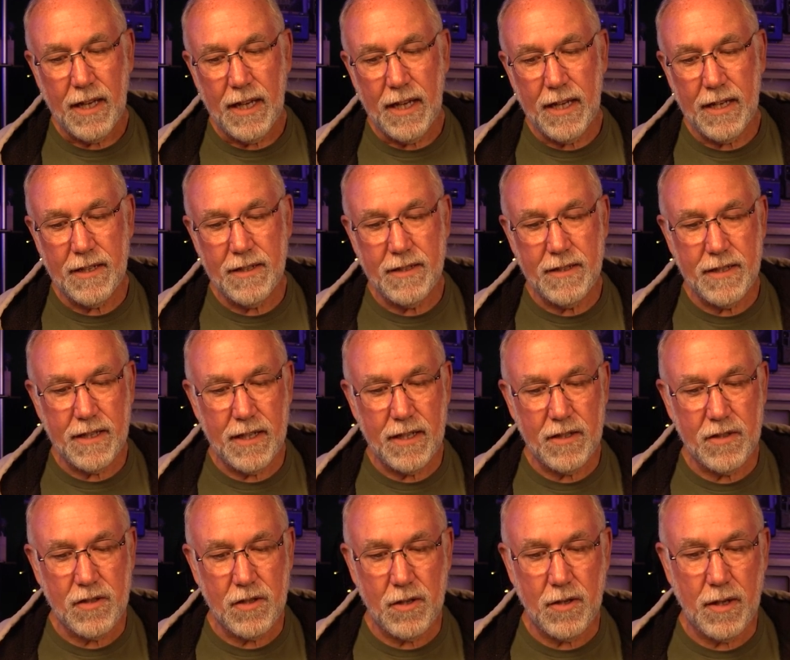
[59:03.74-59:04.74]
And
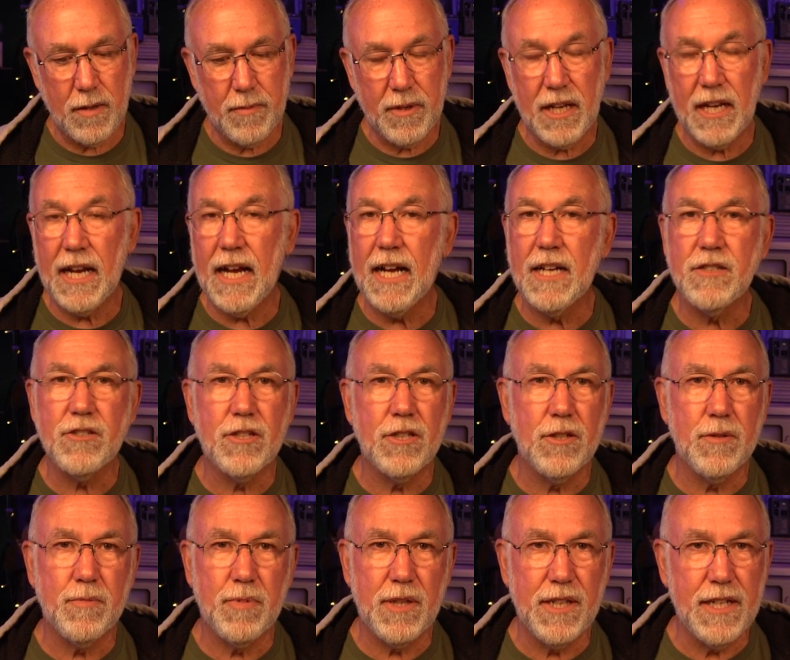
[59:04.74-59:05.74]
so I'm going to ask
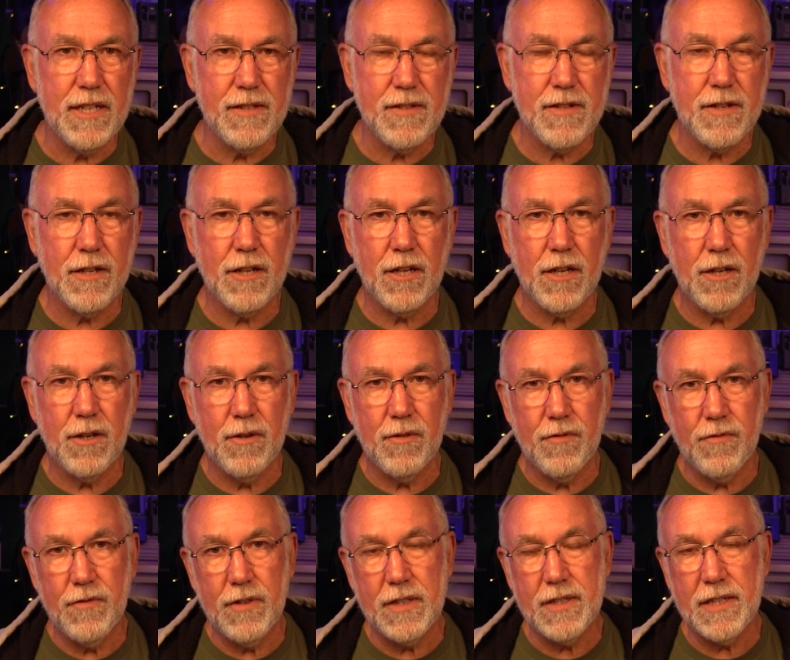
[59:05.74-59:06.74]
you please to go
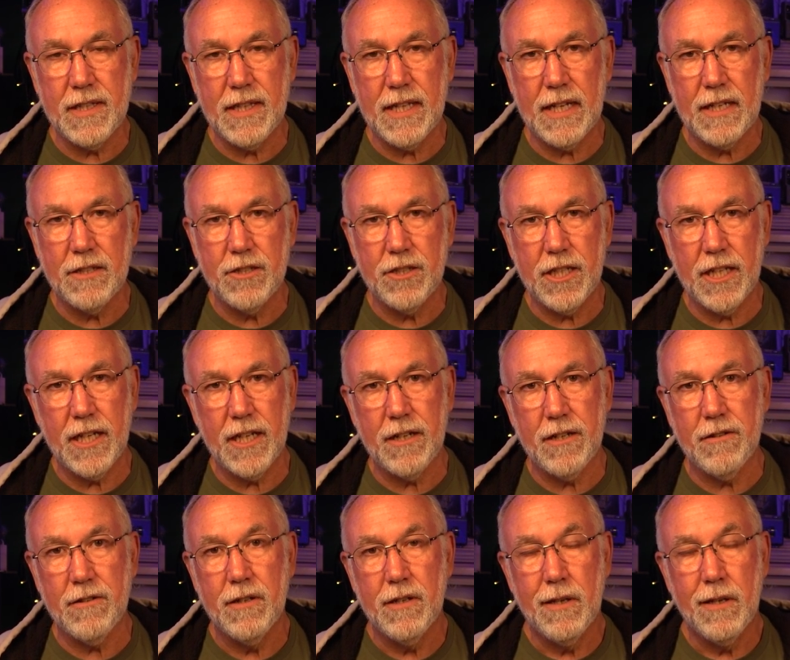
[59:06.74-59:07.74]
visit that
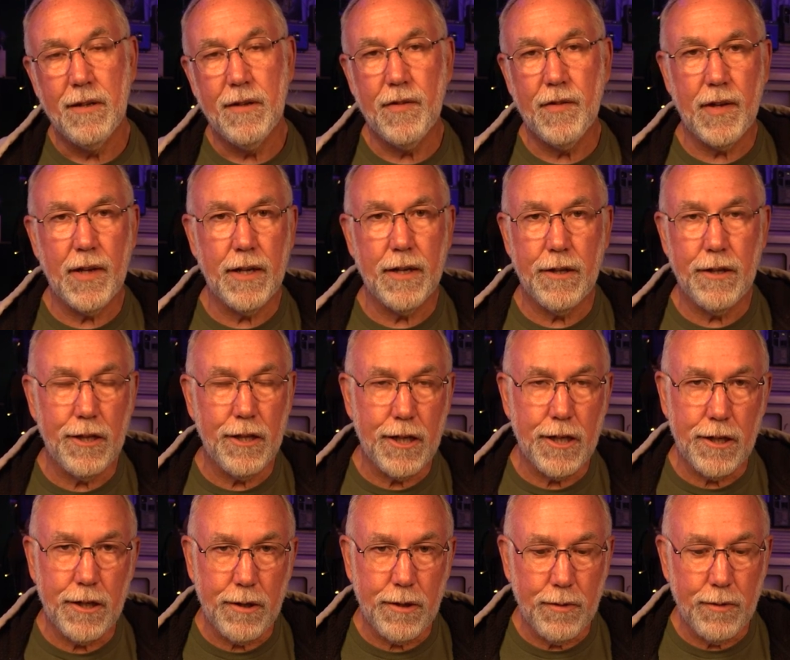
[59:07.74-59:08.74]
channel, say
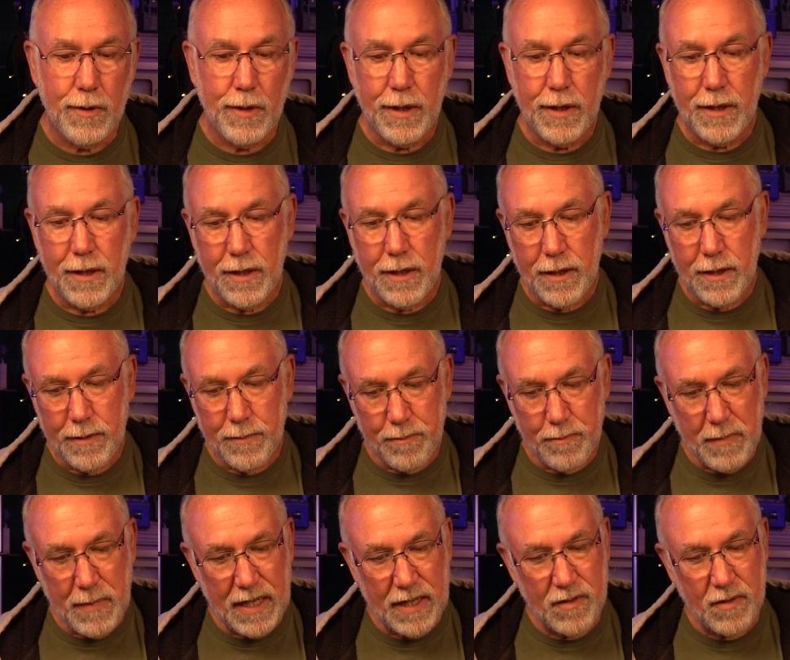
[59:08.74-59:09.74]
hello,
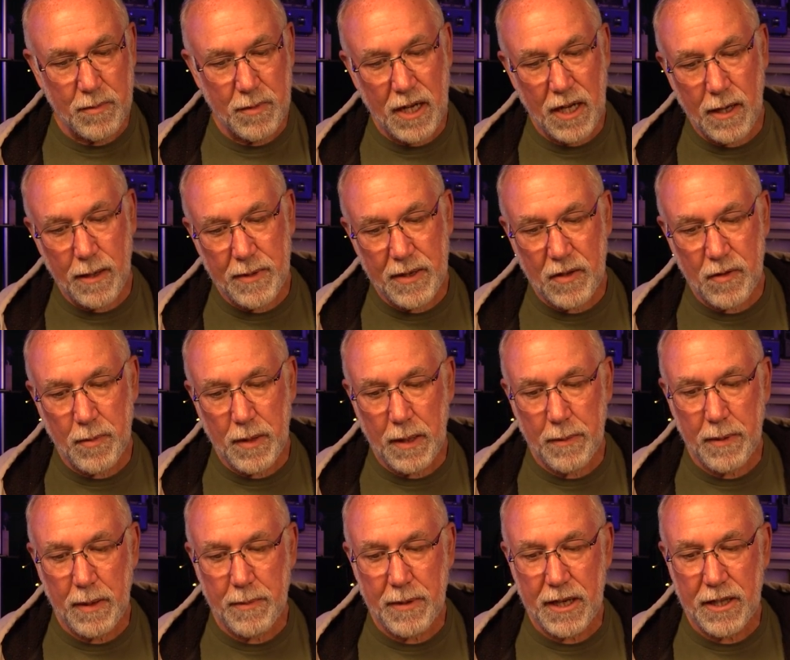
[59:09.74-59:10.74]
make some comments
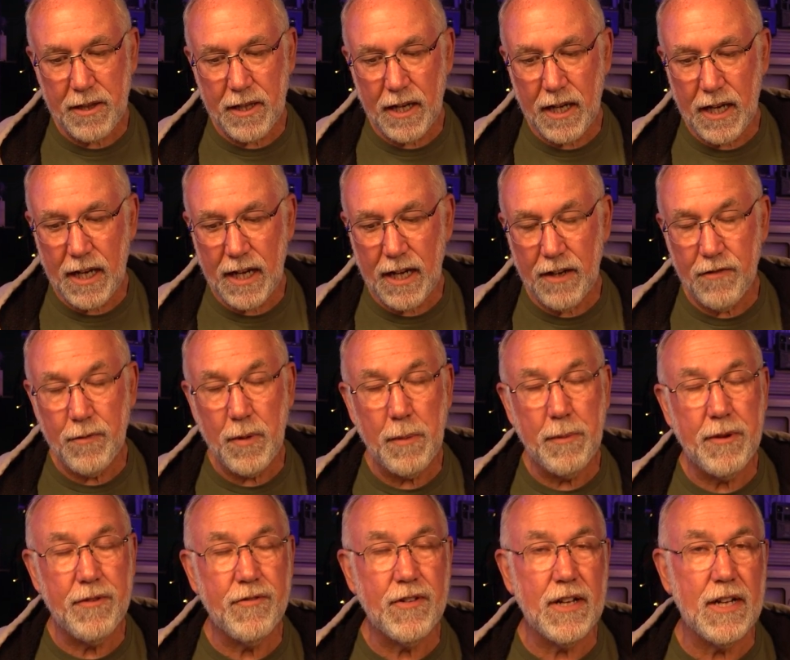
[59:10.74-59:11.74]
maybe about the hive,
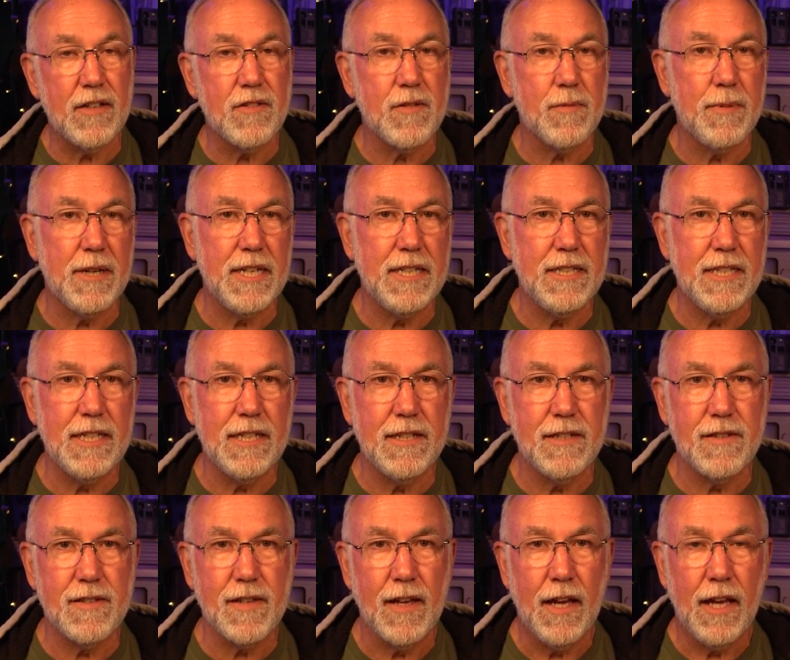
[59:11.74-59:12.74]
maybe you've got some
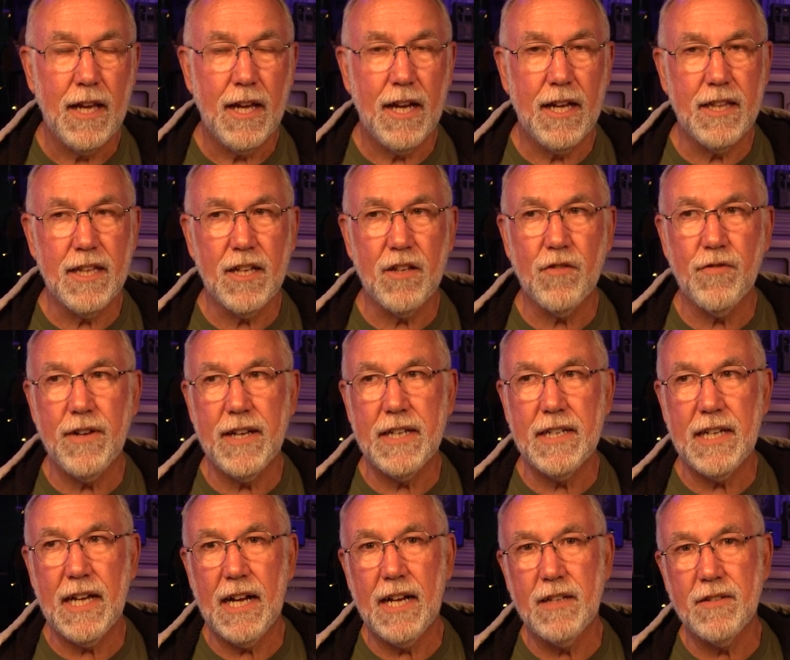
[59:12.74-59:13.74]
ideas. I think it's
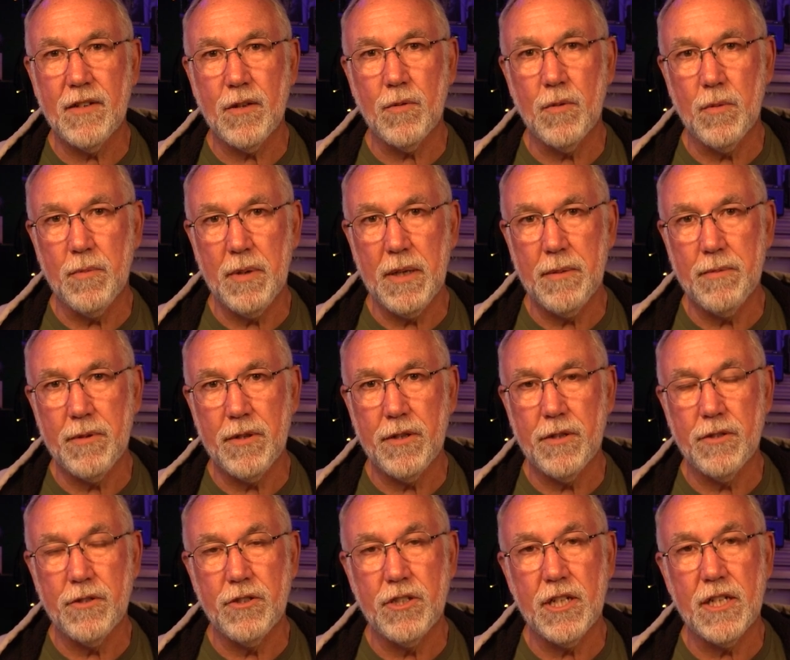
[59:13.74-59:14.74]
fantastic when
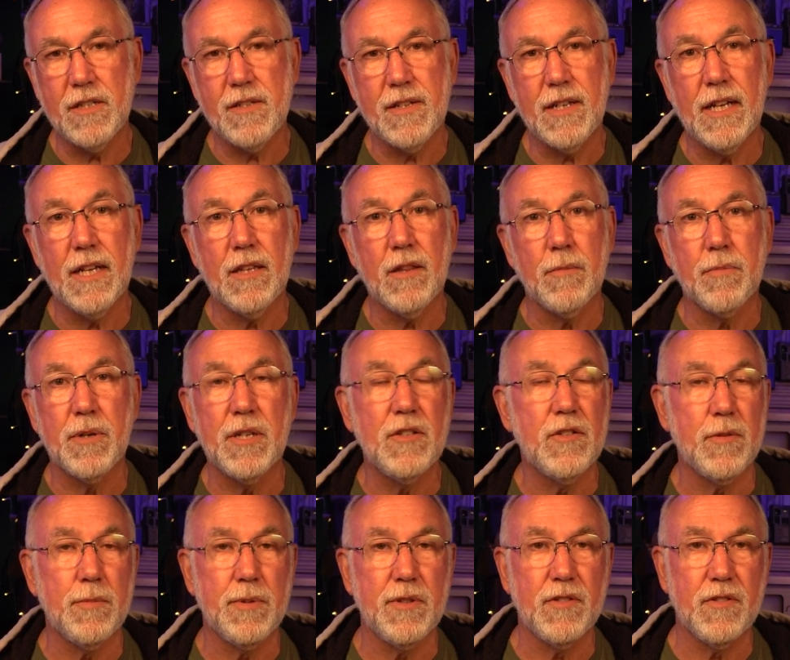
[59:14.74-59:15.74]
people just take the
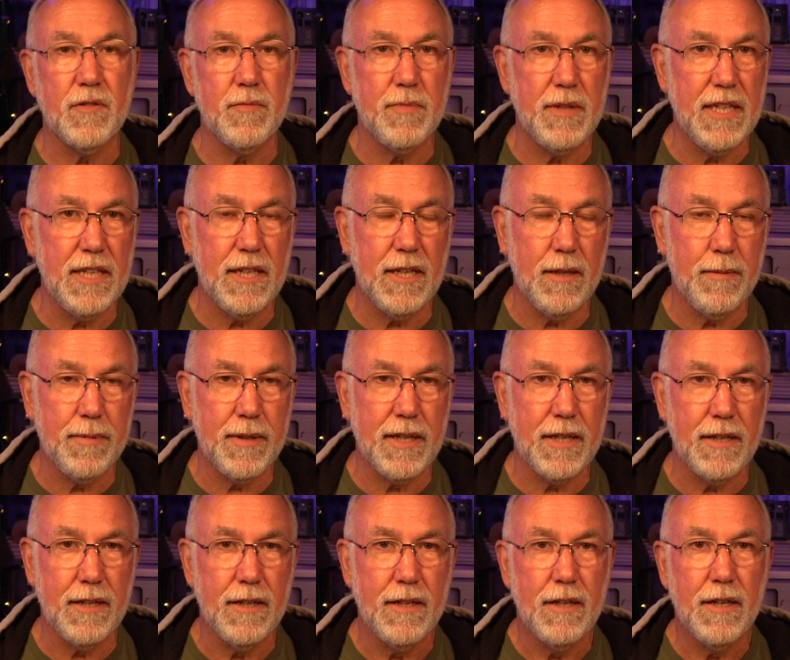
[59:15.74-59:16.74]
principles of
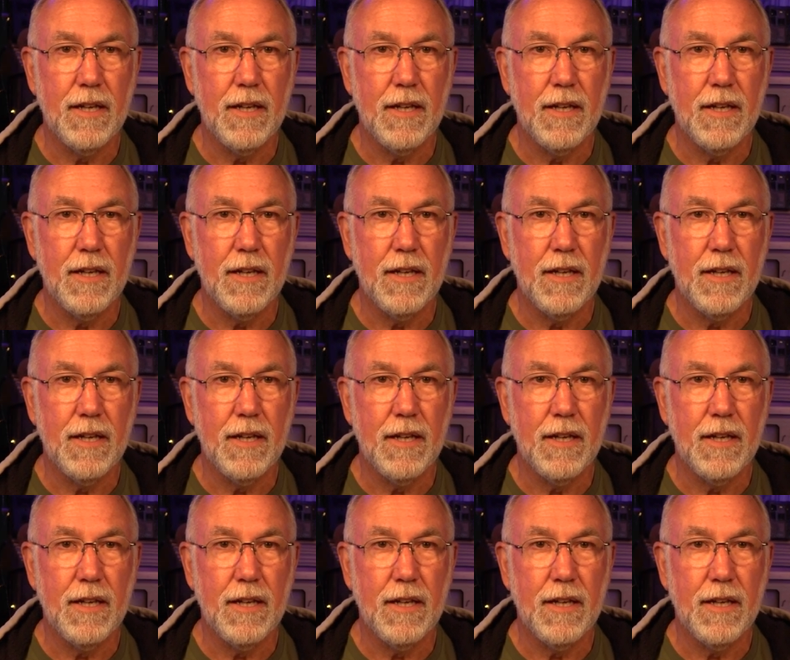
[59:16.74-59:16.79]
beekeeping